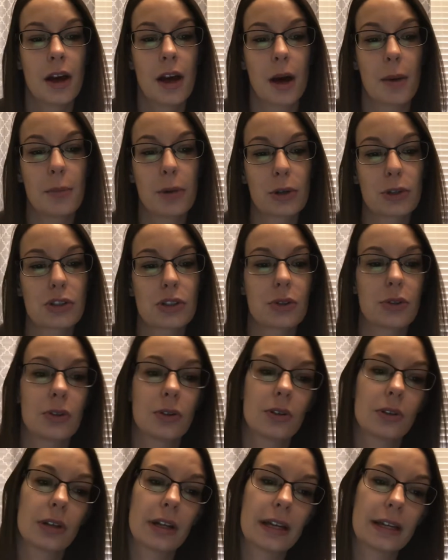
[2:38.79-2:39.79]

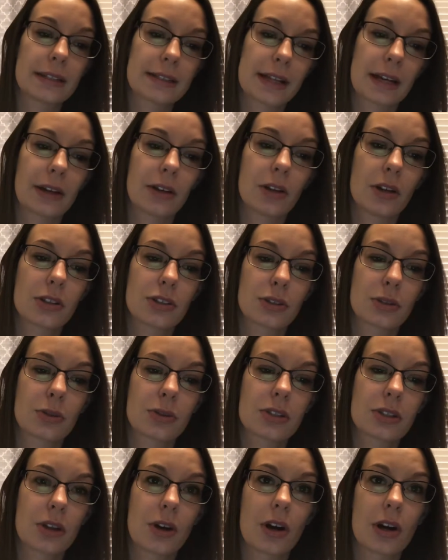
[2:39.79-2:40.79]
emotional and psychological
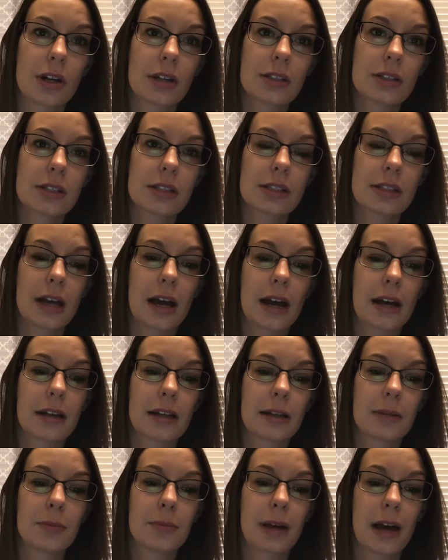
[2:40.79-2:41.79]
scars that
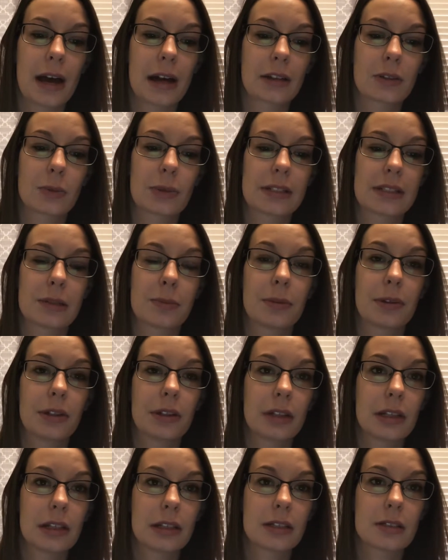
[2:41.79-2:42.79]
impact one's
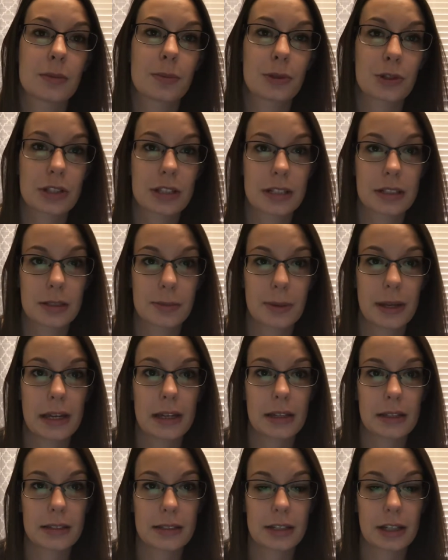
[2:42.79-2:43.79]
ability to participate
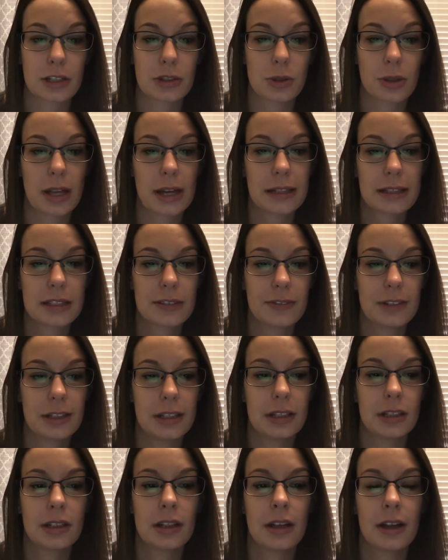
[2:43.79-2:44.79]
in sexual activity.